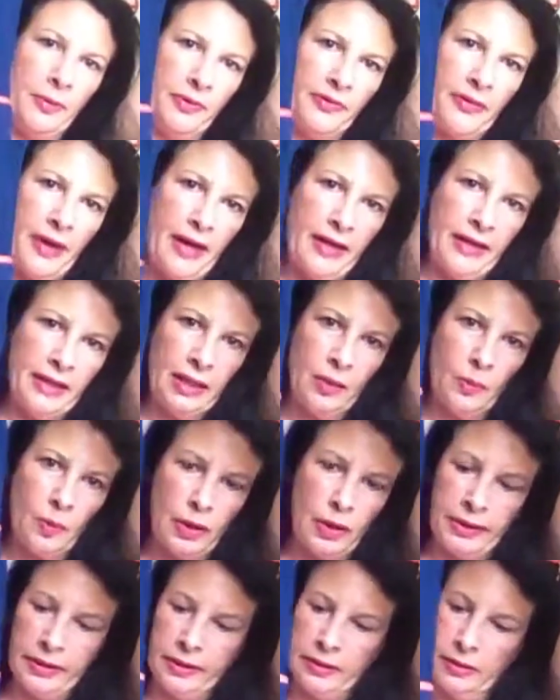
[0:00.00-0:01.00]
with that
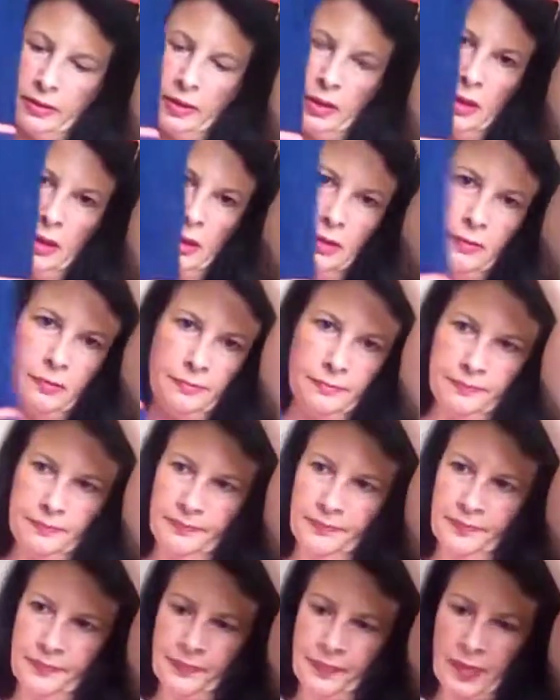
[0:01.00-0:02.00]
anyway. And
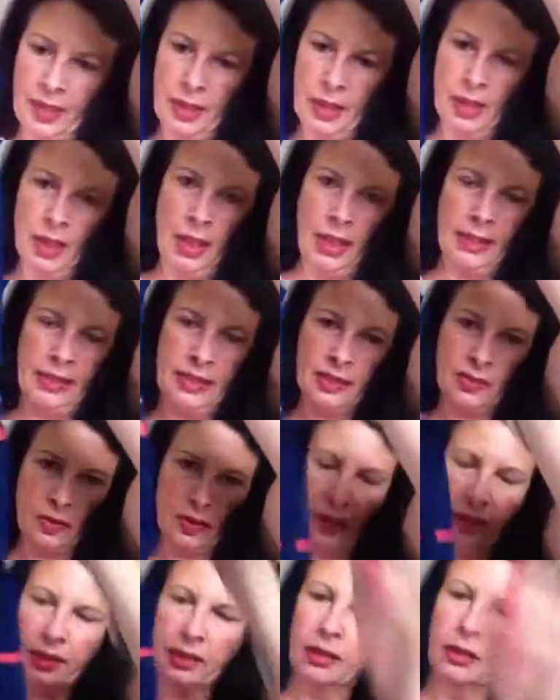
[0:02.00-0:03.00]
it's got
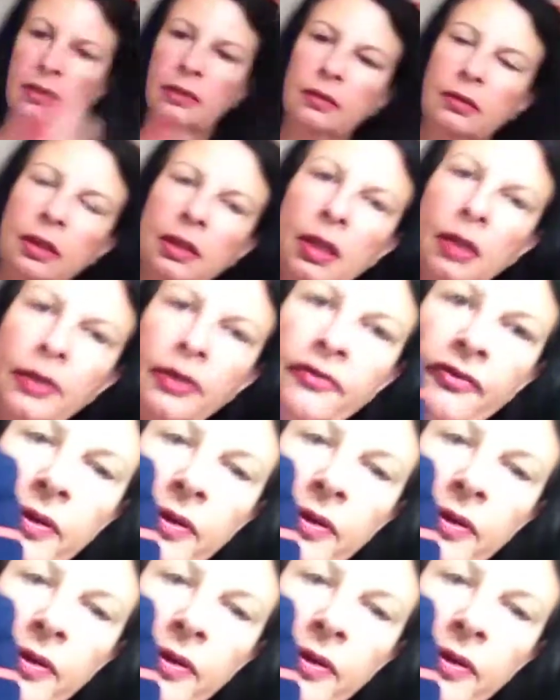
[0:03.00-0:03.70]
like a kind of